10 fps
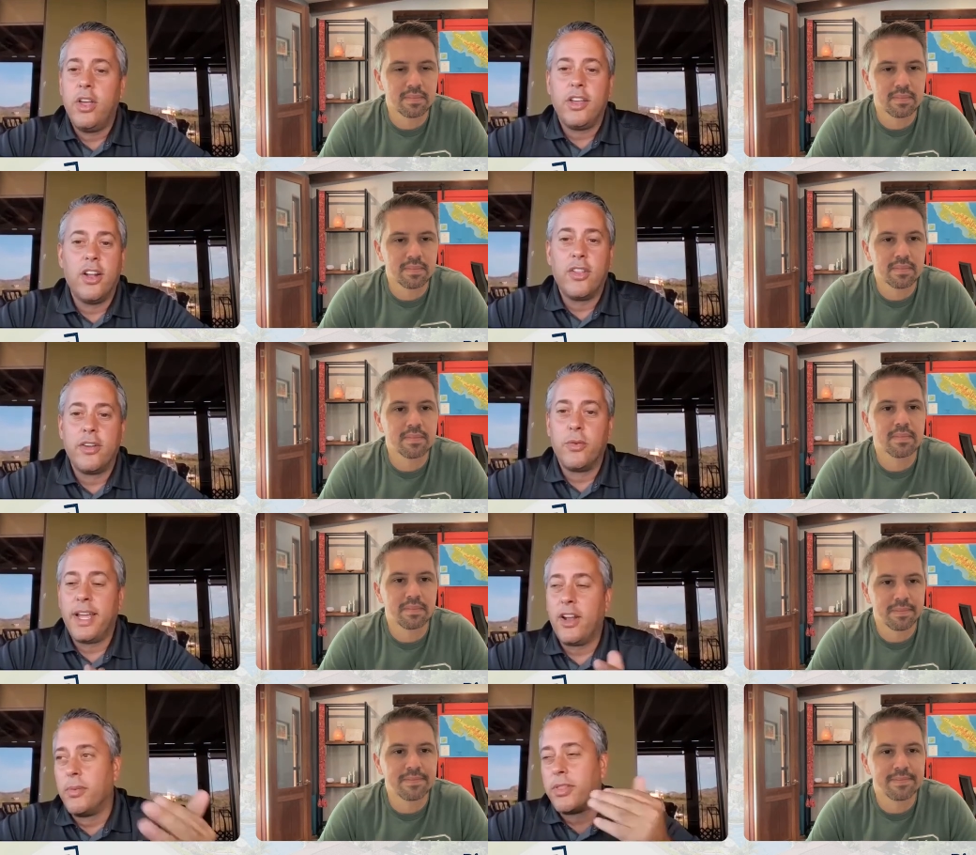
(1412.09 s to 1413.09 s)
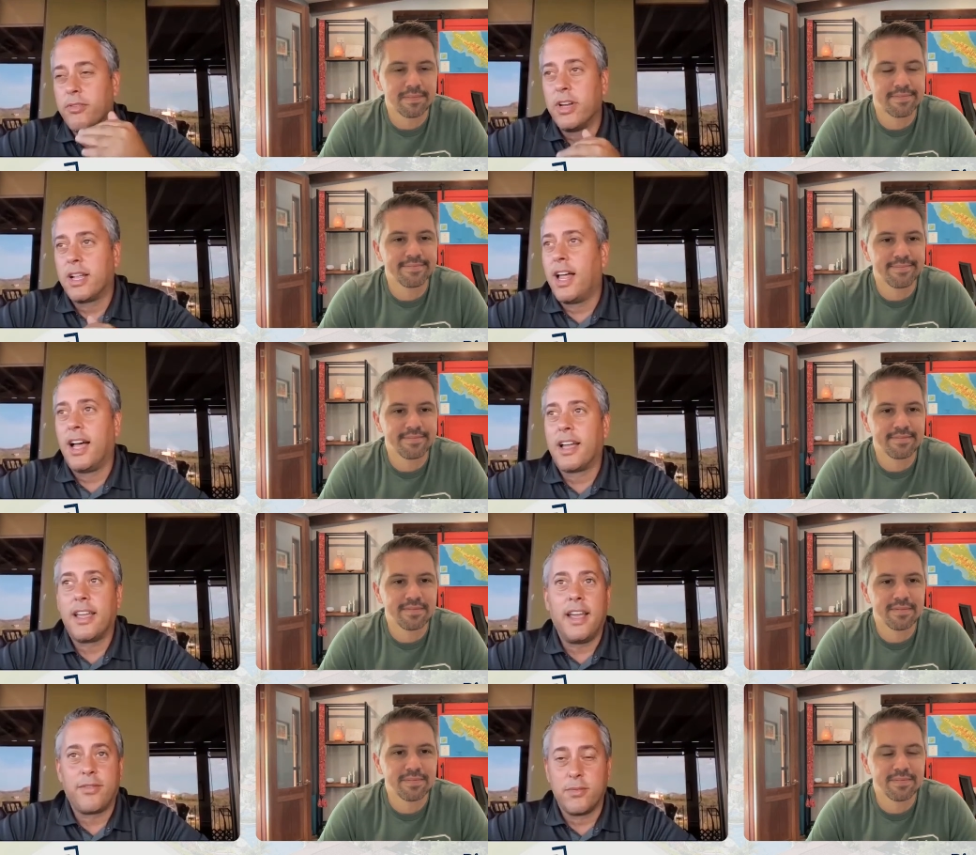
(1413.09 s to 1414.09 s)
Speaker 1: You know, we get home at three o'clock
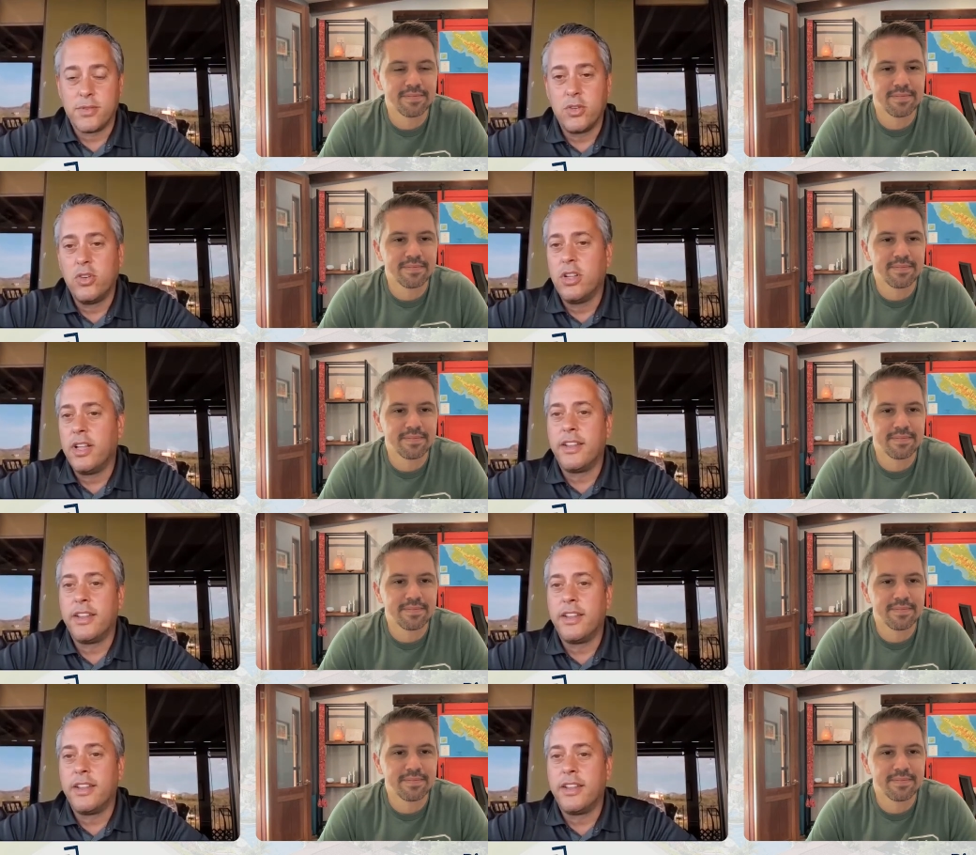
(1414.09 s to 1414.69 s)
from school